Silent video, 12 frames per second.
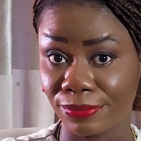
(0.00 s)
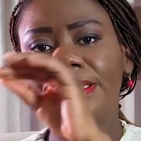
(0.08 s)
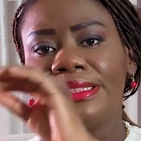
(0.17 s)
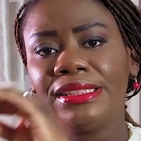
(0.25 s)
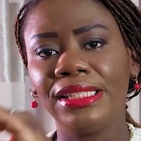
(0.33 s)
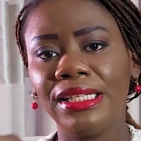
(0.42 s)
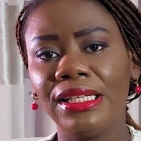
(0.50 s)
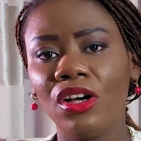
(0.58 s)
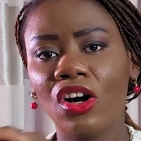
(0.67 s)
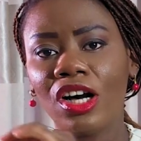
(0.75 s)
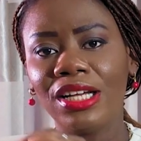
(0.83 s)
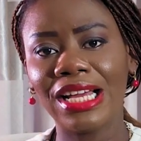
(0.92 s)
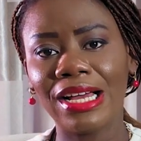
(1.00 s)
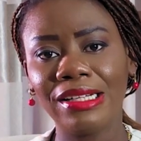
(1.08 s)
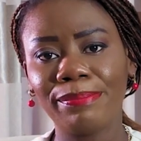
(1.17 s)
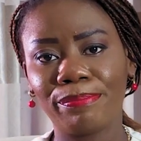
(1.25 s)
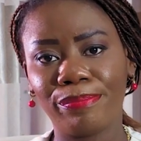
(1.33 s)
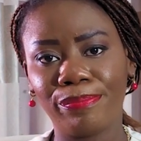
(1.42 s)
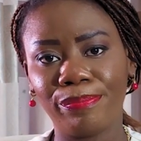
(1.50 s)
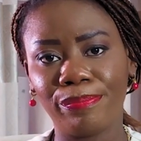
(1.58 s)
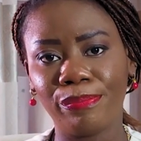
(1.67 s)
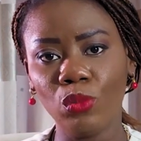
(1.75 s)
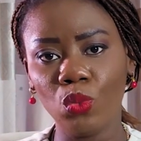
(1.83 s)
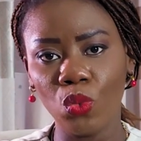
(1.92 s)
The other
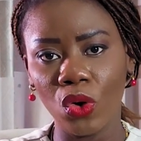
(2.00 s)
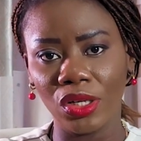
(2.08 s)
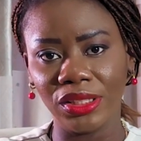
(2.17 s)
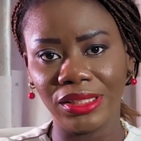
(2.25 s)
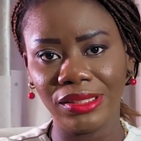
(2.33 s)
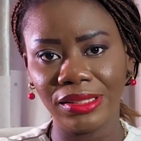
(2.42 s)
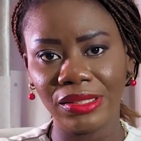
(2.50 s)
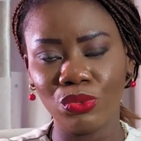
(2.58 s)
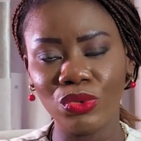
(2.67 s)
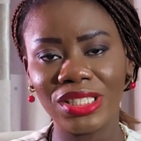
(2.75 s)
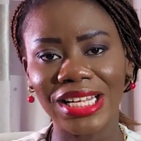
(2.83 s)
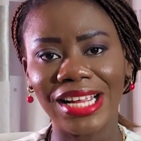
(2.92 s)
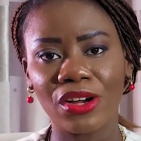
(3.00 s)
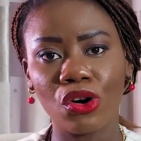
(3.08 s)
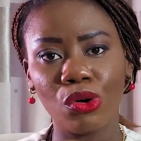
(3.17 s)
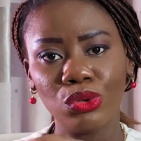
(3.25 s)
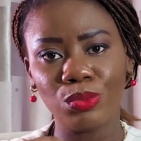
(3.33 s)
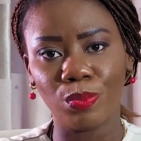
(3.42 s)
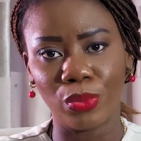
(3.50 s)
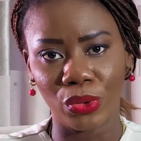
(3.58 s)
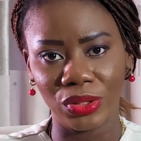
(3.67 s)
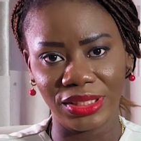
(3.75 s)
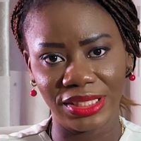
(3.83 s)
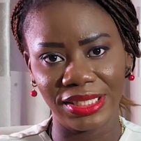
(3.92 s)
one, which I called
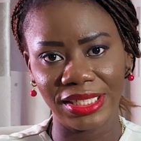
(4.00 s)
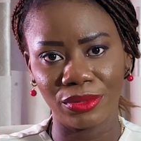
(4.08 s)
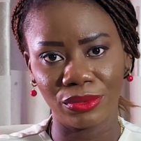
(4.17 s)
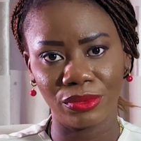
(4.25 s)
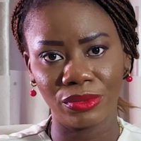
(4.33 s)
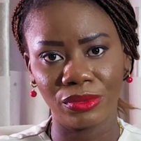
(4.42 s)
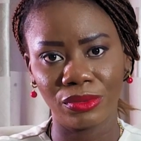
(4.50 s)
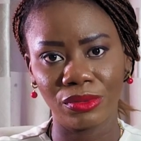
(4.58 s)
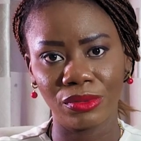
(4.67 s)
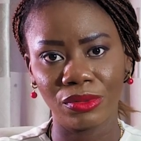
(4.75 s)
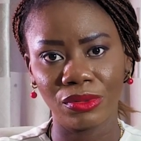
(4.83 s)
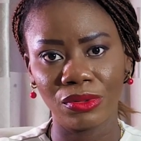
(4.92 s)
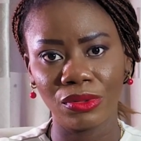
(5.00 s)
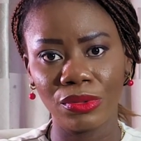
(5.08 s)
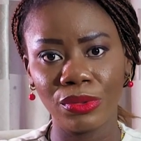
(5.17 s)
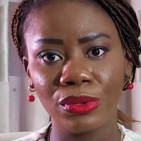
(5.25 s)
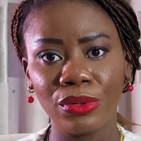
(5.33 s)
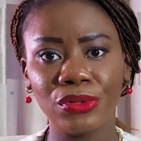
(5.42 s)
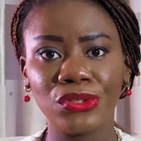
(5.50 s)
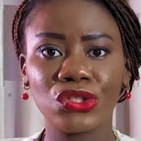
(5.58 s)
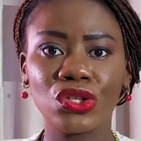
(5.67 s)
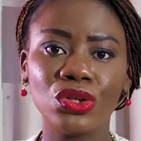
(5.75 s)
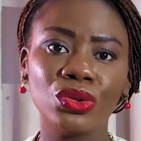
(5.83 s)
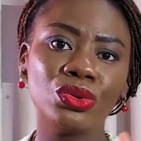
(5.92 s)
bond now,
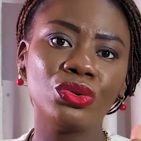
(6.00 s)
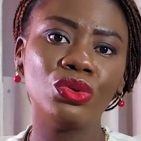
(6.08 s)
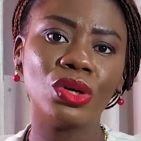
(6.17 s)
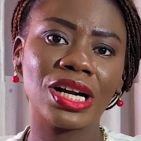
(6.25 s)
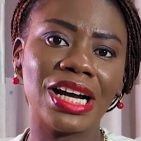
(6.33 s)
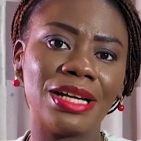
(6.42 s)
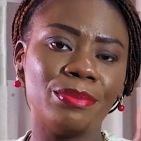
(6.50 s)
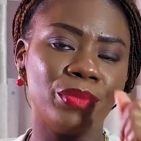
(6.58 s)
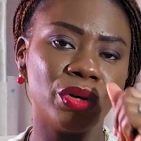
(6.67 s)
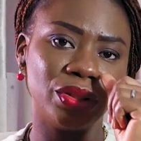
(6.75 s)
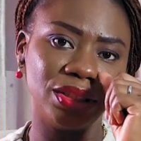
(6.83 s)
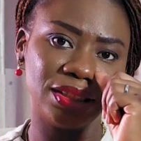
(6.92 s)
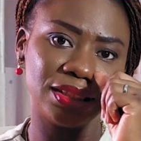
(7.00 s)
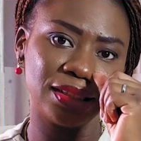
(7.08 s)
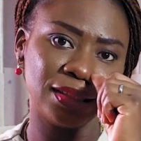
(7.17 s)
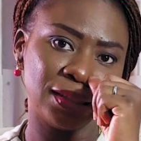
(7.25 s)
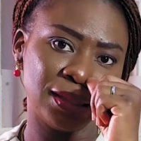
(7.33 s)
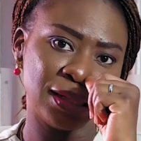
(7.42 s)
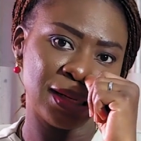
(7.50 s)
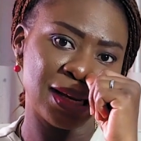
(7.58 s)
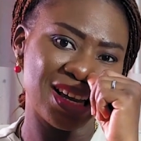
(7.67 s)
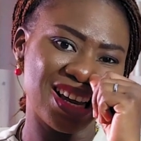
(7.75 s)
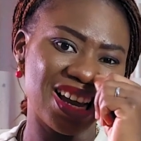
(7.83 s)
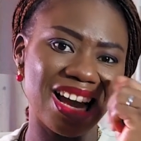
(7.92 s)
So look at bond
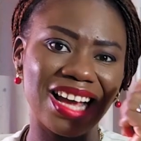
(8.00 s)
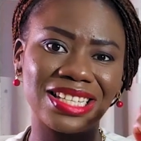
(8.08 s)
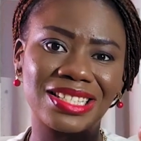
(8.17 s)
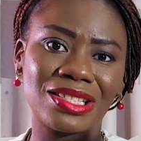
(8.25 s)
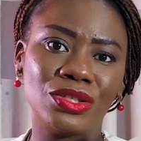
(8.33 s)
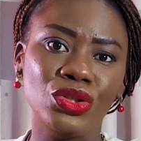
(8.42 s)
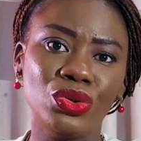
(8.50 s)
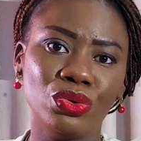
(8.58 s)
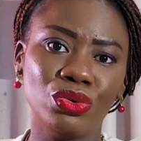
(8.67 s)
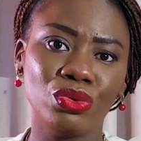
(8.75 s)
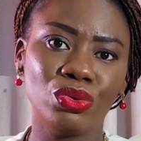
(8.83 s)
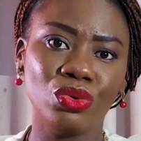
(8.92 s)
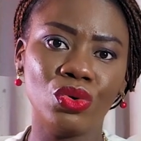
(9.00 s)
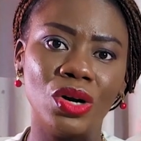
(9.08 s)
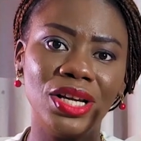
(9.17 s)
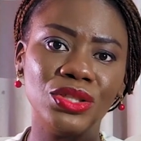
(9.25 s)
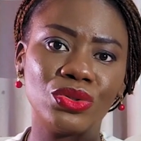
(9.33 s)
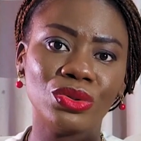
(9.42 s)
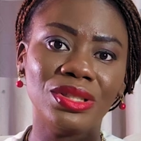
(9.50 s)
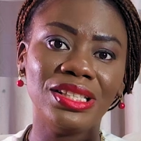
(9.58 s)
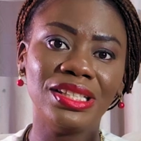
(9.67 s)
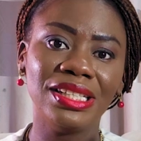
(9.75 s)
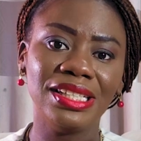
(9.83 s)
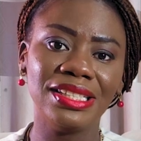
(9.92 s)
as you going to
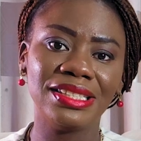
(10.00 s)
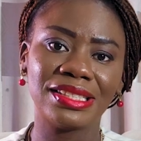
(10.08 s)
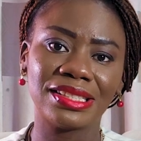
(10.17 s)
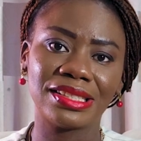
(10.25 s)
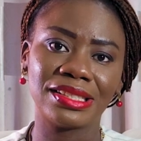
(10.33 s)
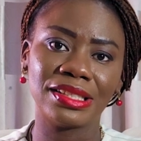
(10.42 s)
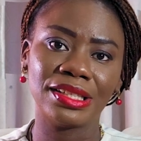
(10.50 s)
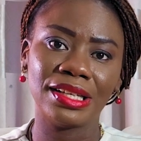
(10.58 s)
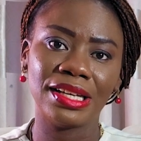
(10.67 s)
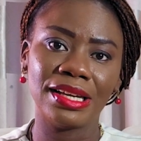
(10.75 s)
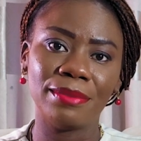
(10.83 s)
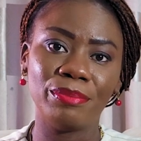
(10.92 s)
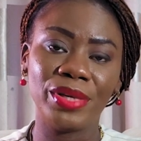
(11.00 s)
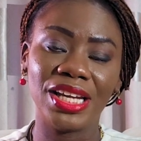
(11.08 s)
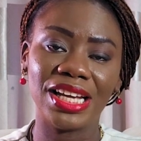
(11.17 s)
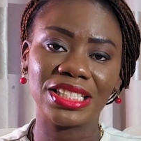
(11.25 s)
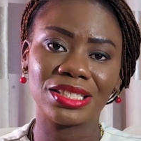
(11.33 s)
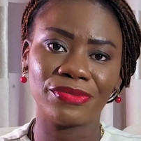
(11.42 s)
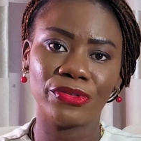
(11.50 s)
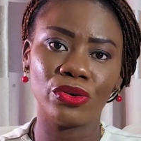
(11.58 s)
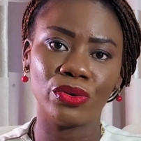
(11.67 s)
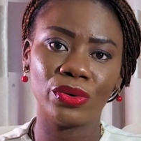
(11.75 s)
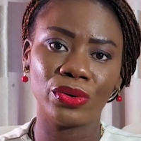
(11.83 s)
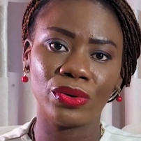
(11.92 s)
lease
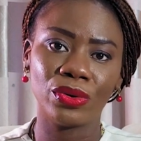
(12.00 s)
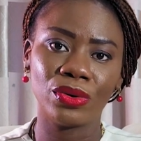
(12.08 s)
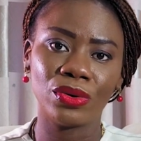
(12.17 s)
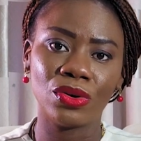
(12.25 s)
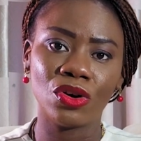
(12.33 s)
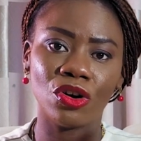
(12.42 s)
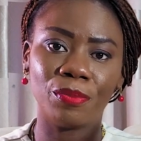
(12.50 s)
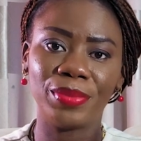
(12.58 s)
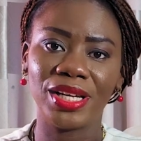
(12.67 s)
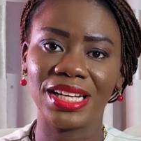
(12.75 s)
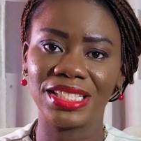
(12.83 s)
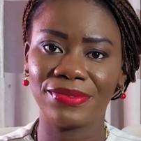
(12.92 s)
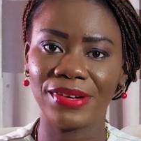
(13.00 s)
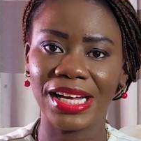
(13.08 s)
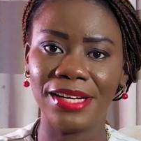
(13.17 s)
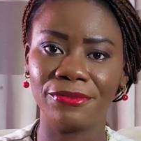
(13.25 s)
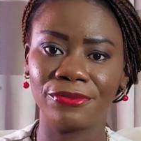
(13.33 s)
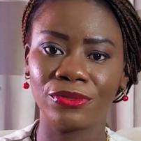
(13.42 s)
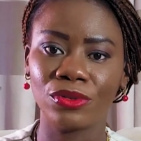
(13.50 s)
PS4 or PS5